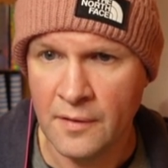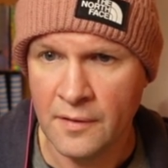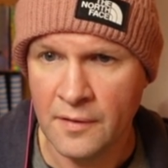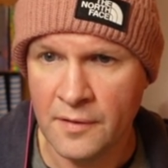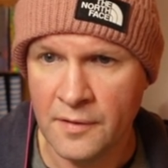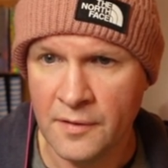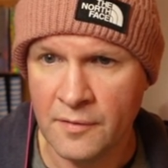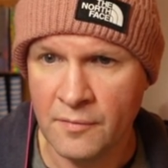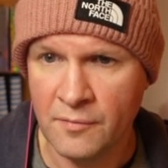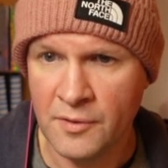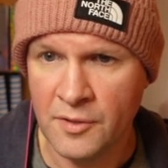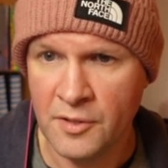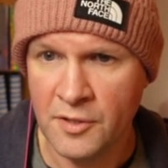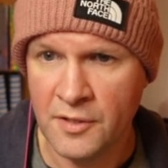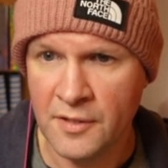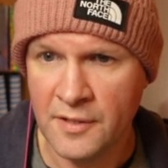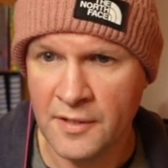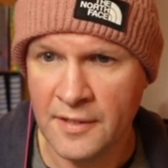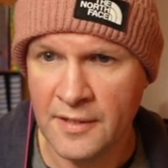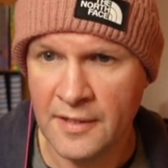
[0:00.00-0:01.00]
So that we
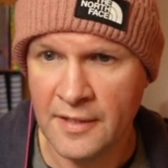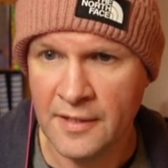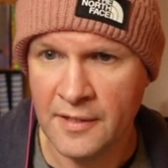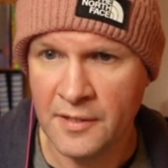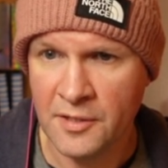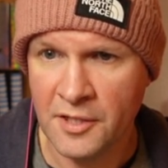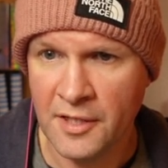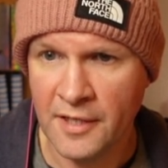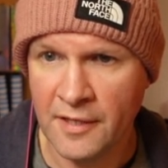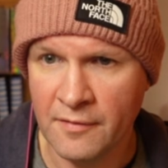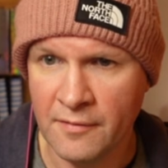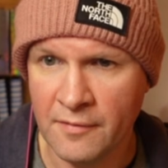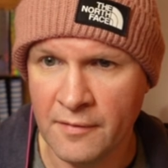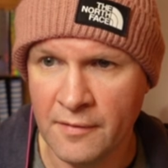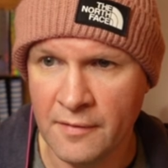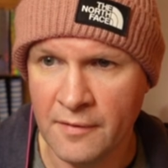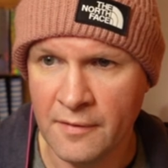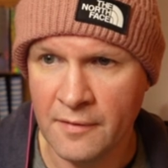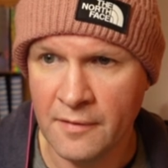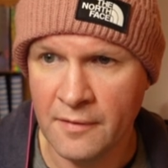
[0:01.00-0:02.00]
just see the channel.
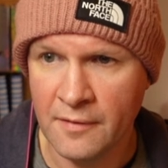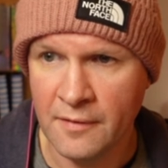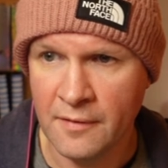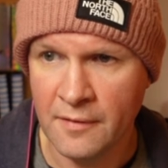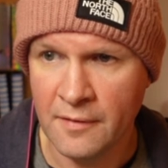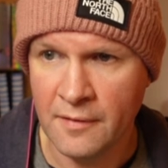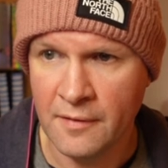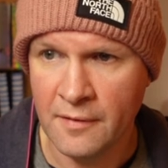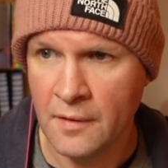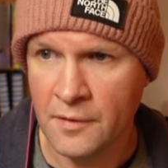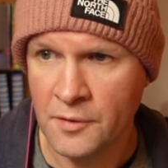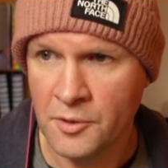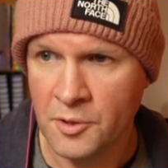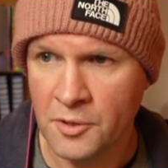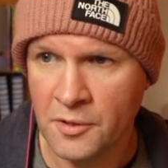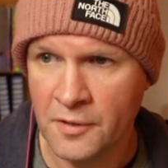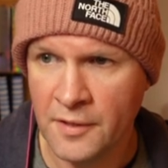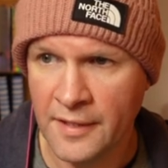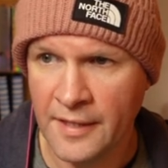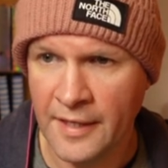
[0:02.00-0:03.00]
Let's
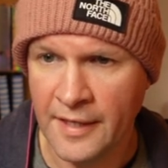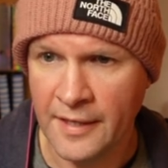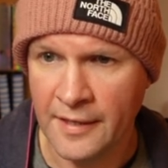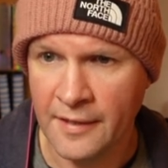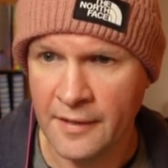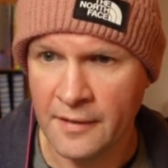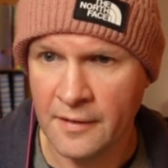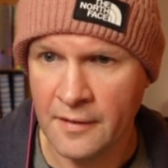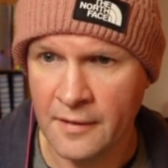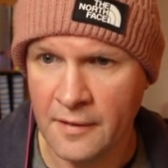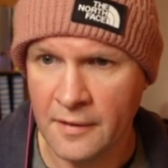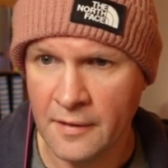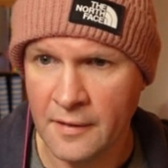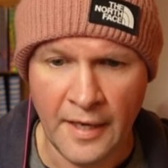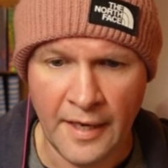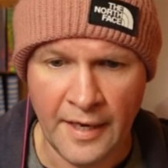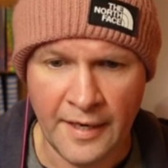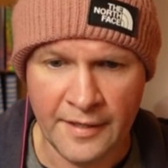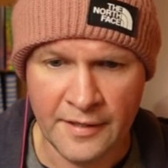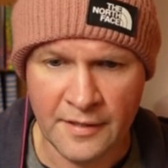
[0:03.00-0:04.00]
try that.
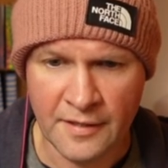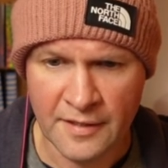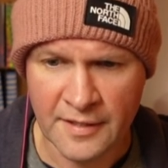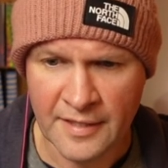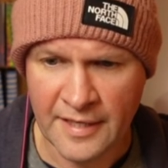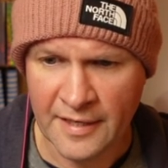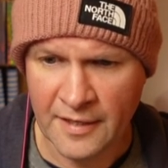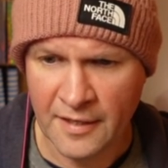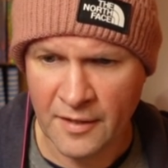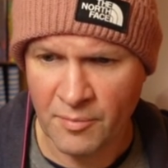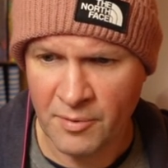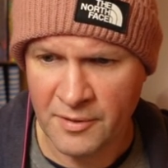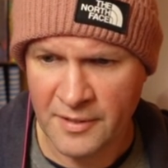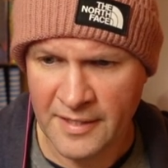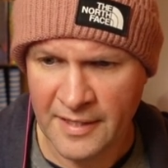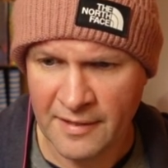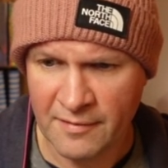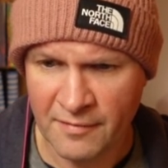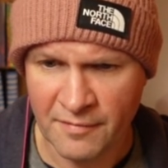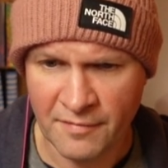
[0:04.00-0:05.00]
And let's get a couple of
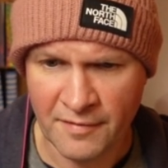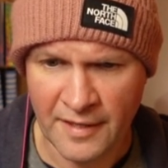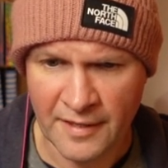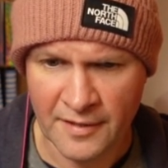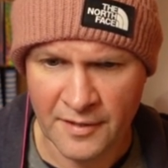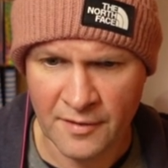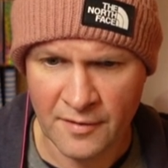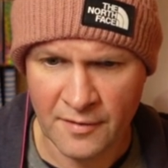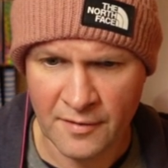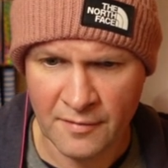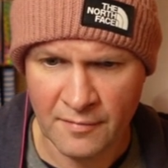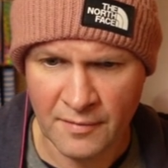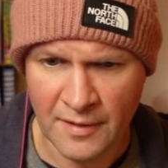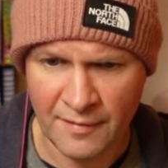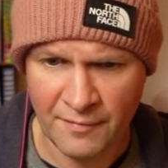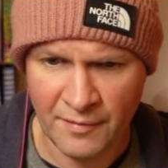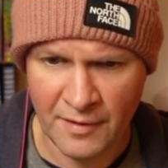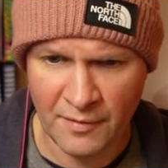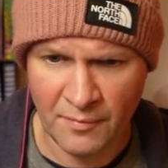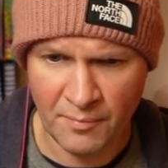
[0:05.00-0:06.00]
sound effects on and
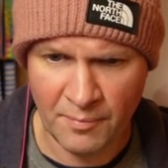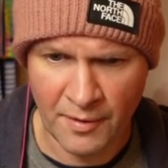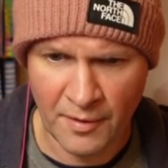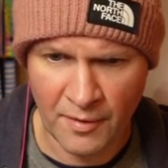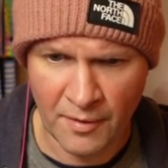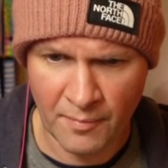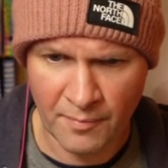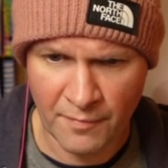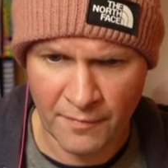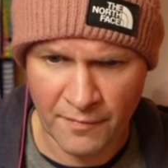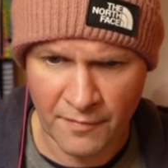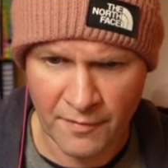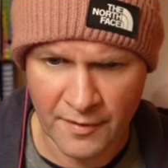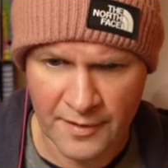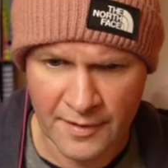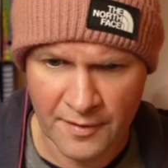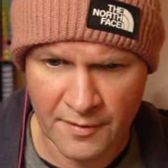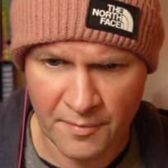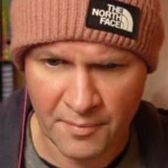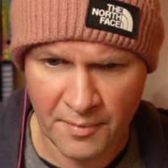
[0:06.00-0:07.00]
have a little pop for
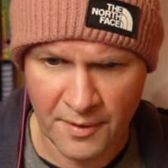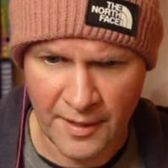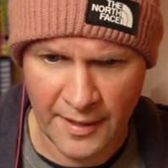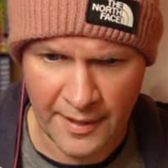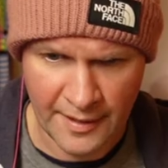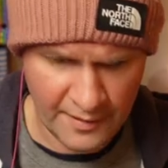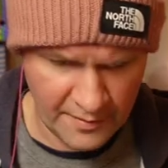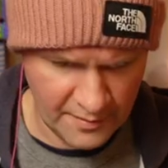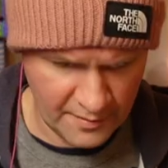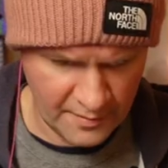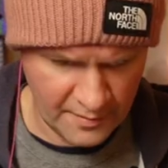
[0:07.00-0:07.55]
it to appear.